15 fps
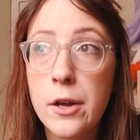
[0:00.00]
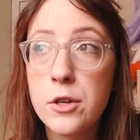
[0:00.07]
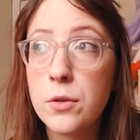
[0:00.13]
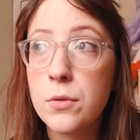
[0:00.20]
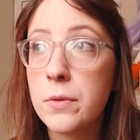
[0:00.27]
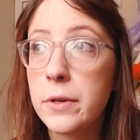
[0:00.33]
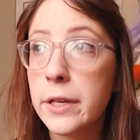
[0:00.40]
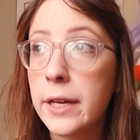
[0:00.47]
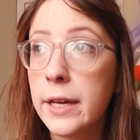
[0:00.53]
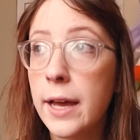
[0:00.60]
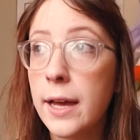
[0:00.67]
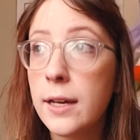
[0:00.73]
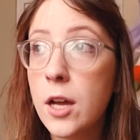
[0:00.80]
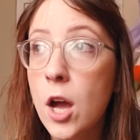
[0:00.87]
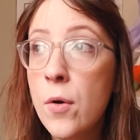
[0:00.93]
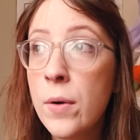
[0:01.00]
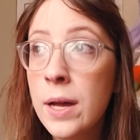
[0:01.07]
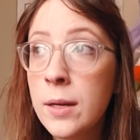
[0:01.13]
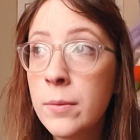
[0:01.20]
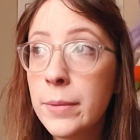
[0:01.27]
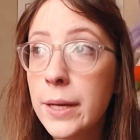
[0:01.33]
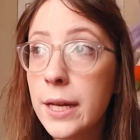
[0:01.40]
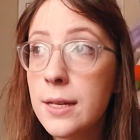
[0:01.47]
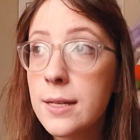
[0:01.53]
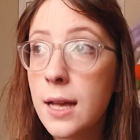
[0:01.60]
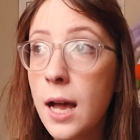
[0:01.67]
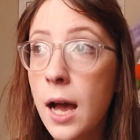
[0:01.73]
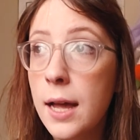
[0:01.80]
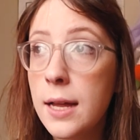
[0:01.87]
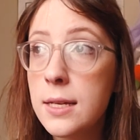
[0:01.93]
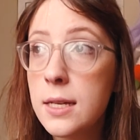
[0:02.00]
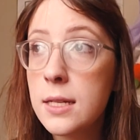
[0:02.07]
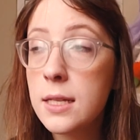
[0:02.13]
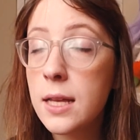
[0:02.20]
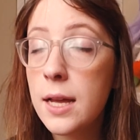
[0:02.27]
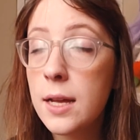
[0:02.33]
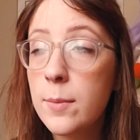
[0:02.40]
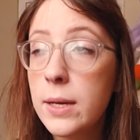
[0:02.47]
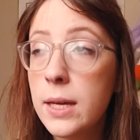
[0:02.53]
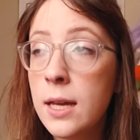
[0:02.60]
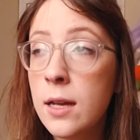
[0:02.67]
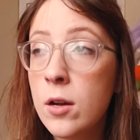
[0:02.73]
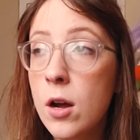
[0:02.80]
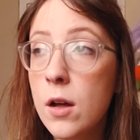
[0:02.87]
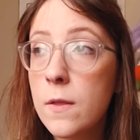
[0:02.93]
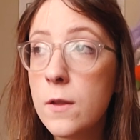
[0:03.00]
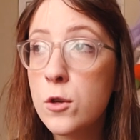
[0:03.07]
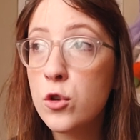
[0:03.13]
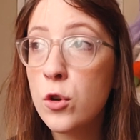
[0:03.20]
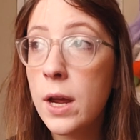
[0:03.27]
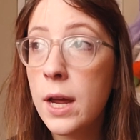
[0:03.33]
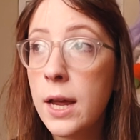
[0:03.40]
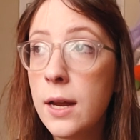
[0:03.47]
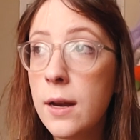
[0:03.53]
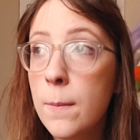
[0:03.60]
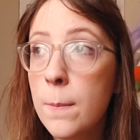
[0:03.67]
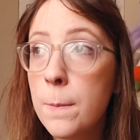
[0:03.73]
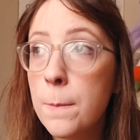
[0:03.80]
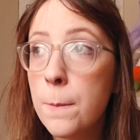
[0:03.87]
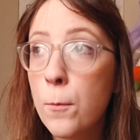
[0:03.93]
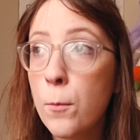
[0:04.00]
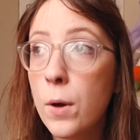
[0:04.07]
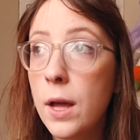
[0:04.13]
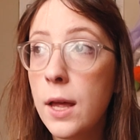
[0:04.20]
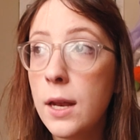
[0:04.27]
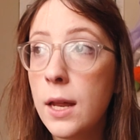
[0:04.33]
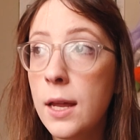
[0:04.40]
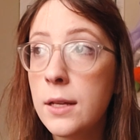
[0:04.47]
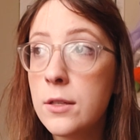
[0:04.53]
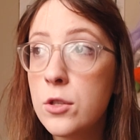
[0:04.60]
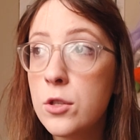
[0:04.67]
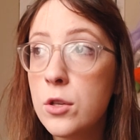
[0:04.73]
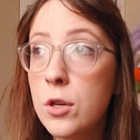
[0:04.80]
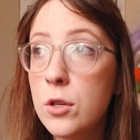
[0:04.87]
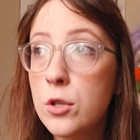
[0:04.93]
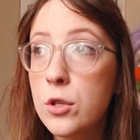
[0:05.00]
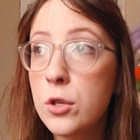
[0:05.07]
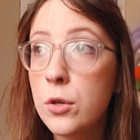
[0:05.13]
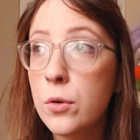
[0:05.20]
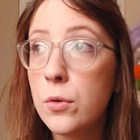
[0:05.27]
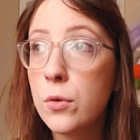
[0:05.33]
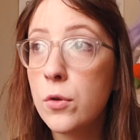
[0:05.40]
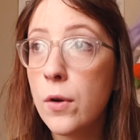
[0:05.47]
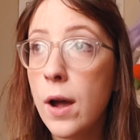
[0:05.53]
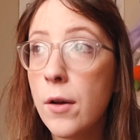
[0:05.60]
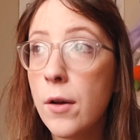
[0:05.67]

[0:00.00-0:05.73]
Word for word: I should really get going because I dislike being on the train when it's too